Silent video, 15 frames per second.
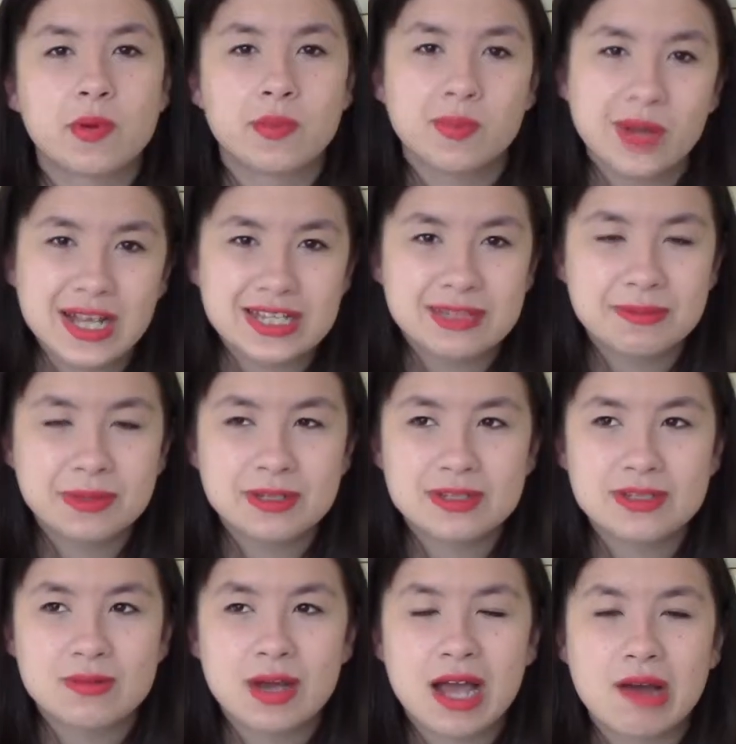on placement,
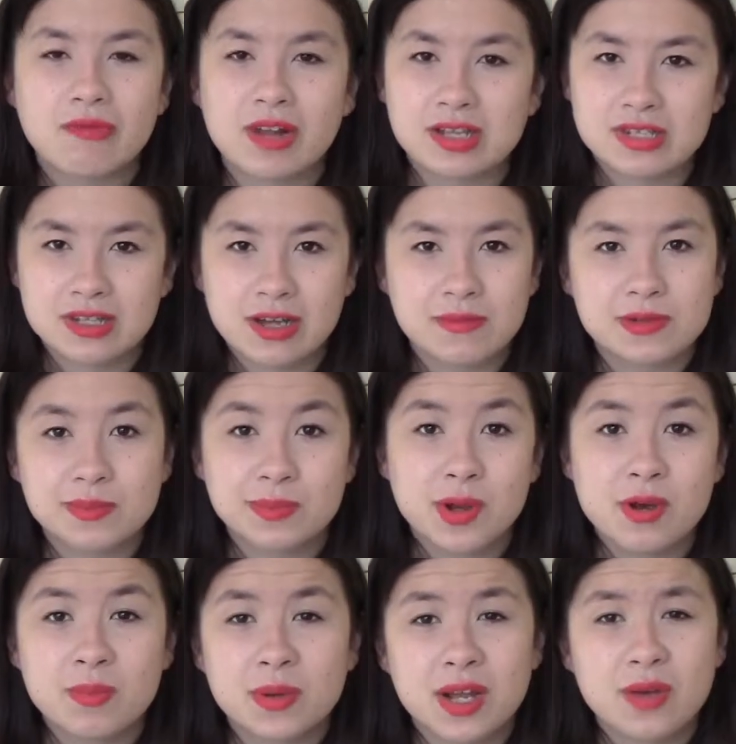so I have less time to
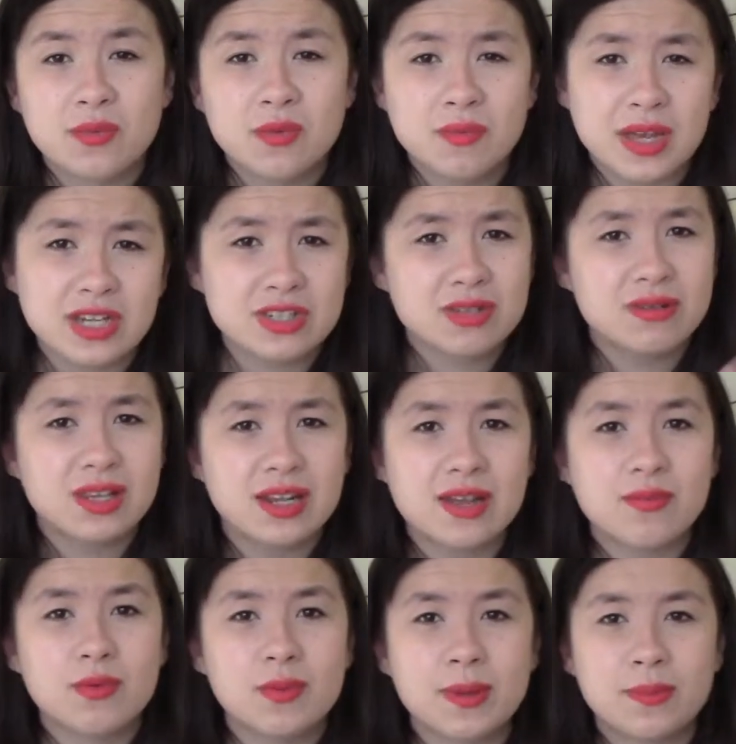blog, but I will make sure that I
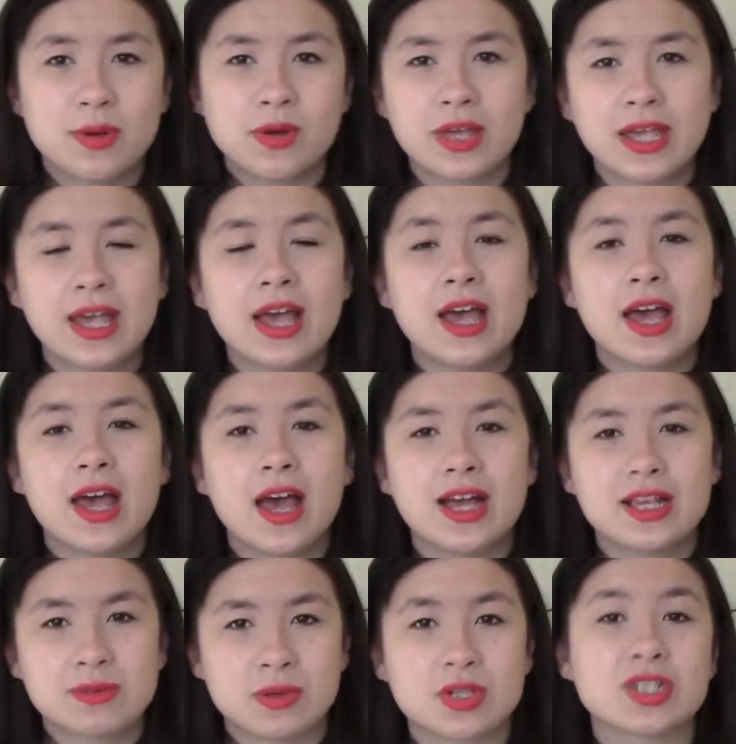will be blogging
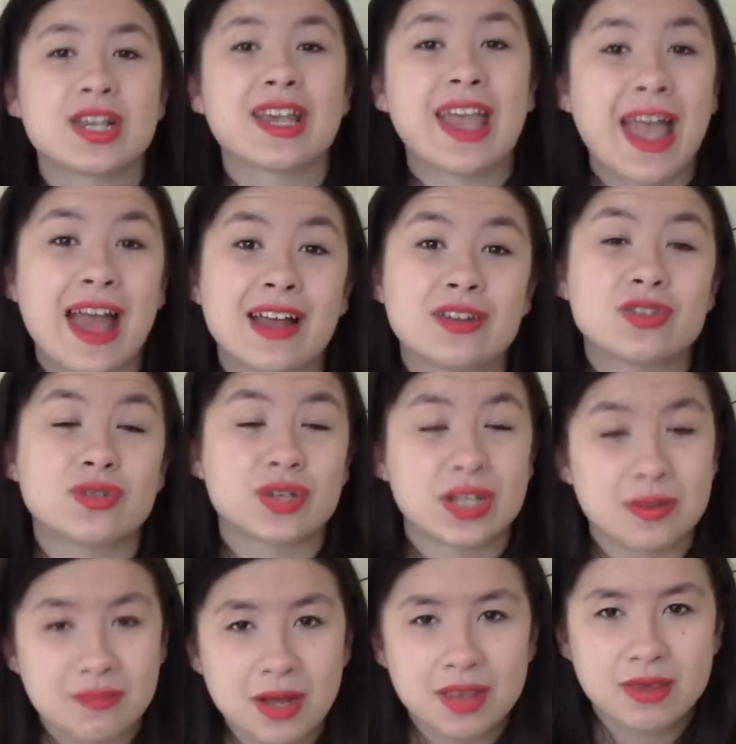as much as I can during
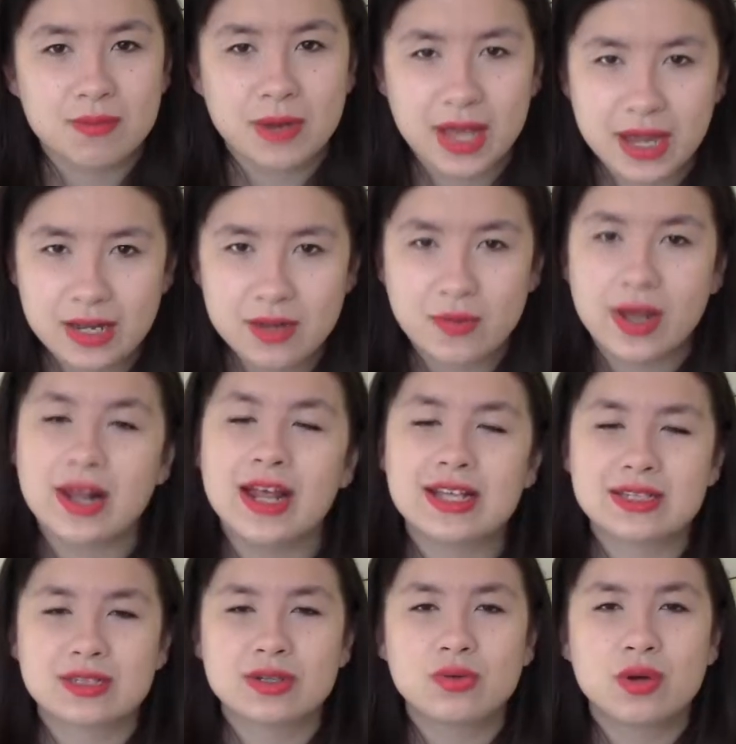the month. But anyway,
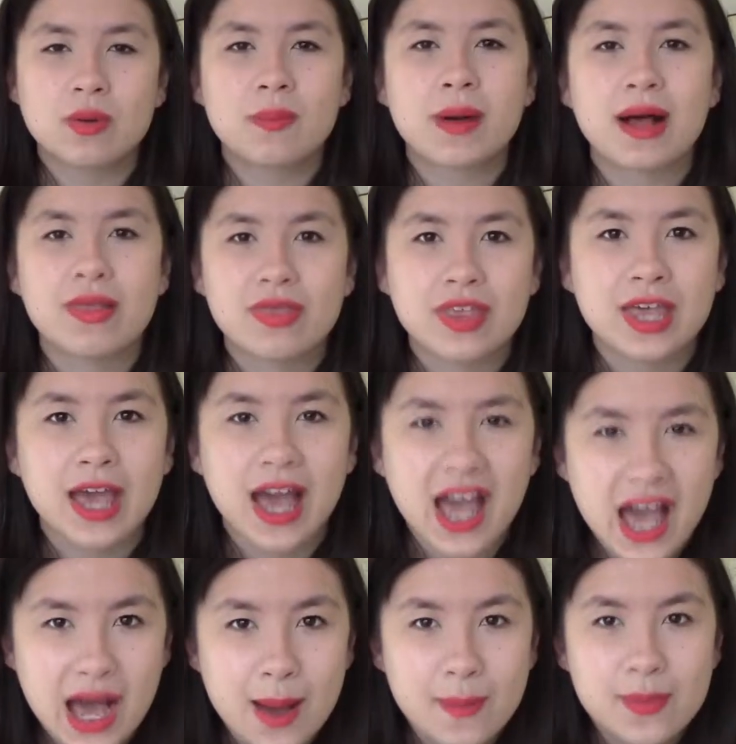let's talk about the
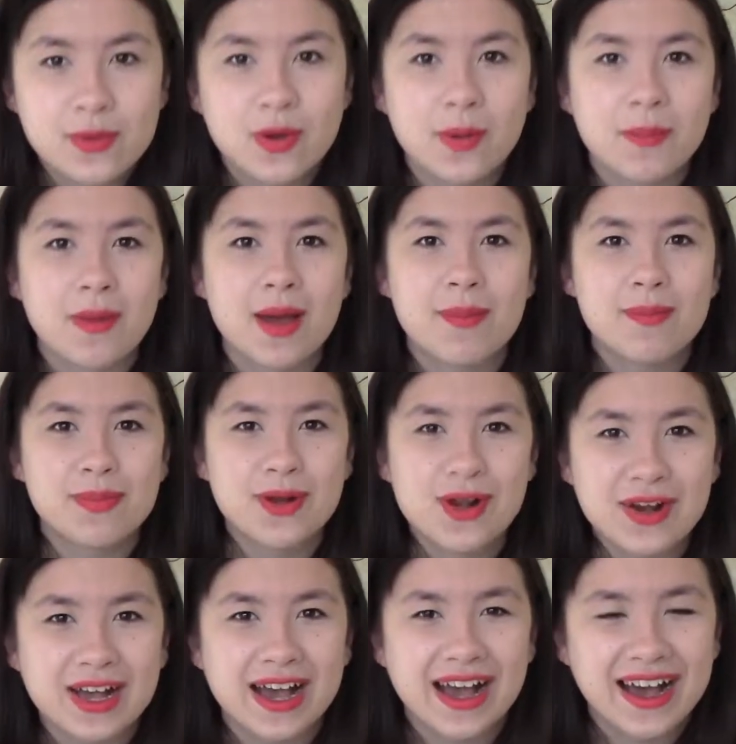app, not my
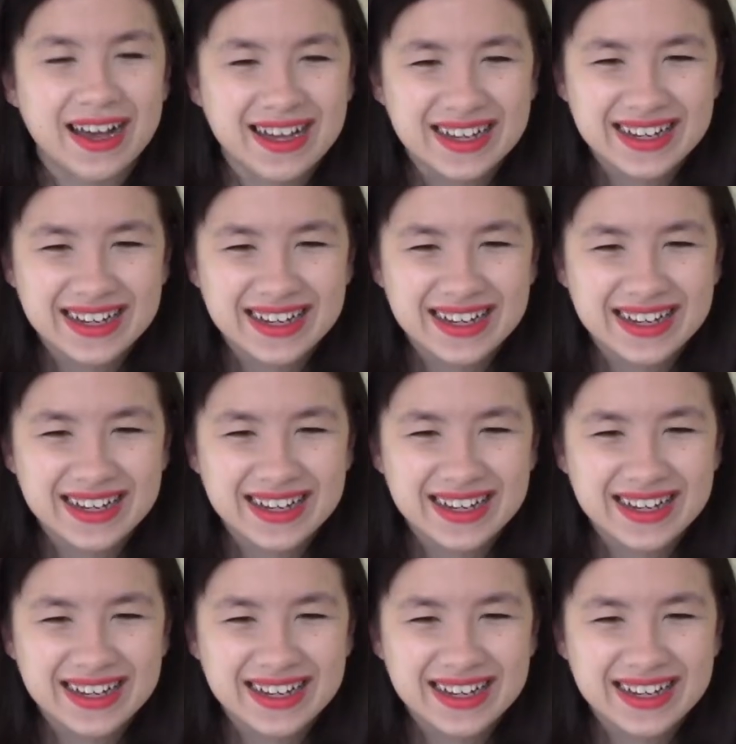blogger.